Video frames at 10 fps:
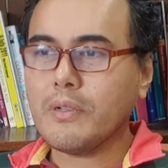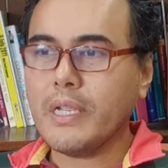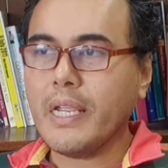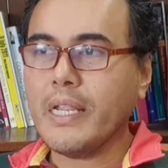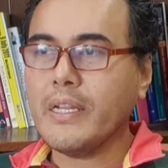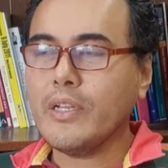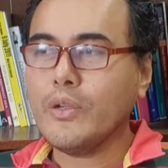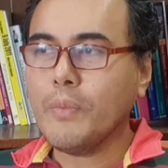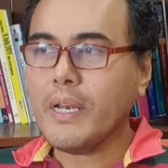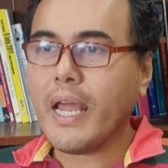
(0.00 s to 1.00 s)
in
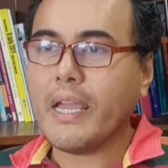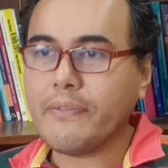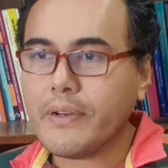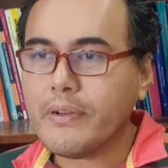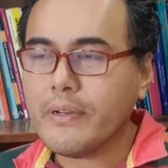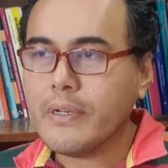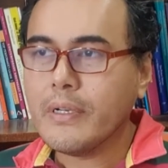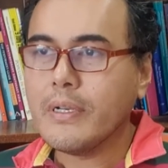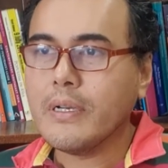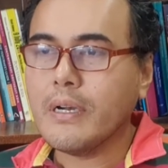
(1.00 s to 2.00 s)
human life,
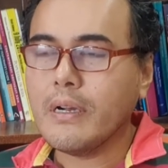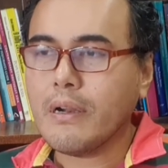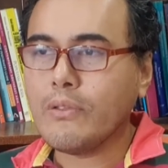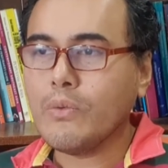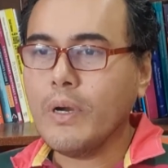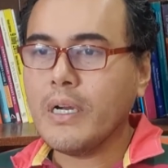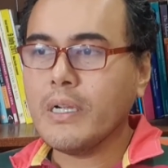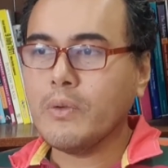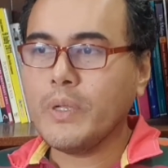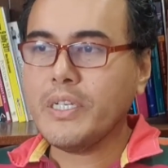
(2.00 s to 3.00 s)
around the
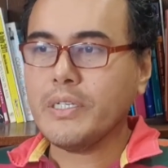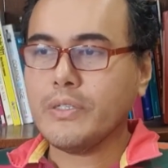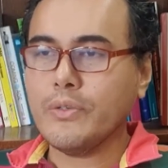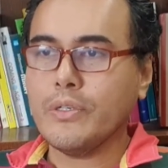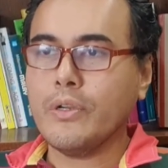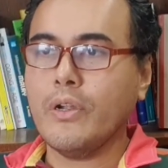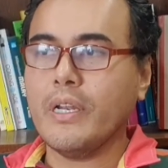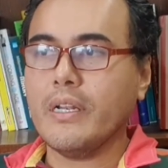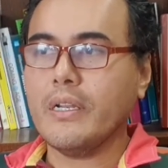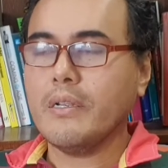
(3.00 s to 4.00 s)
world, we
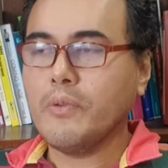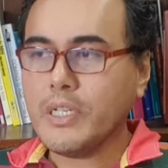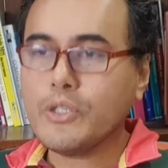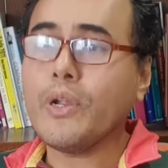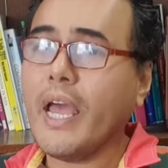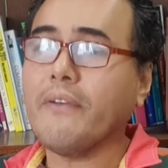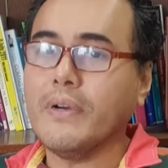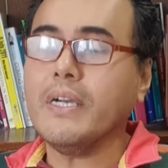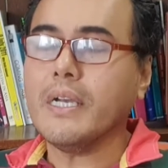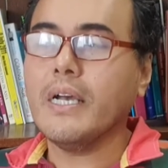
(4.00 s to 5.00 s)
should have
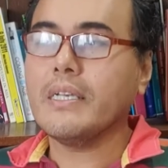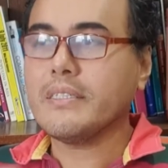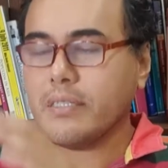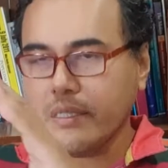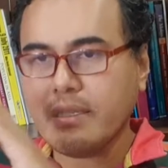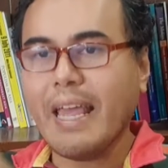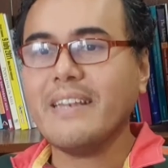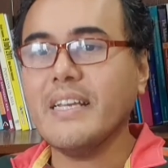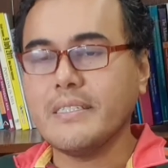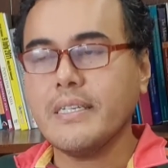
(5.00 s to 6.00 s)

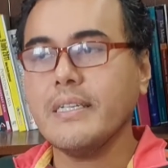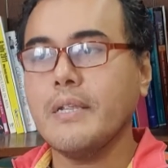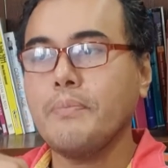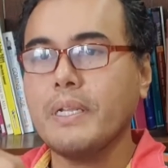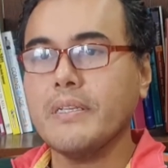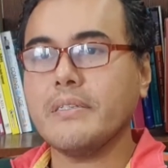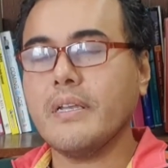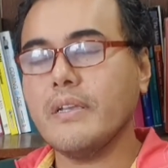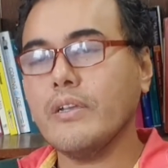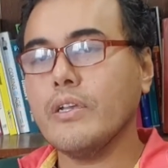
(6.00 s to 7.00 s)
standards in
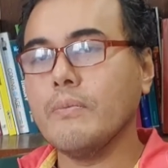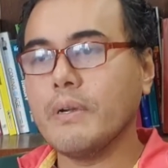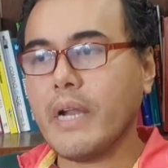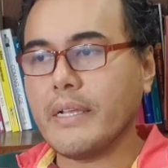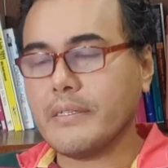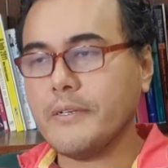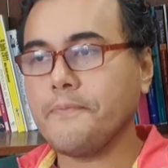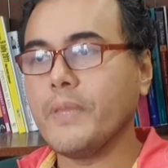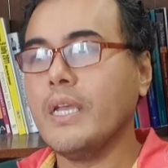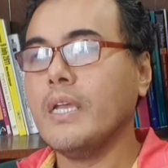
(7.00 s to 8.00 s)
practicing human rights.
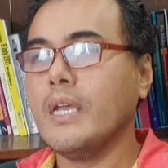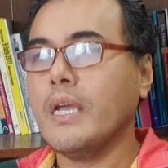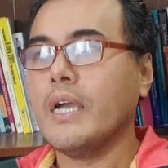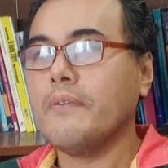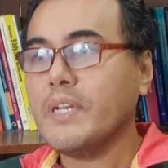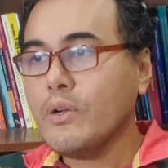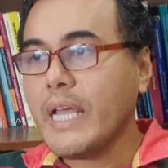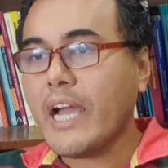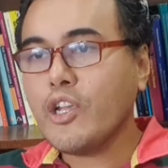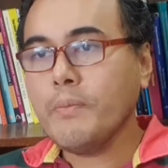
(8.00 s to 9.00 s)
Even though the
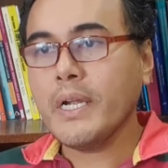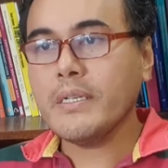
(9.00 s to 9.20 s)
argument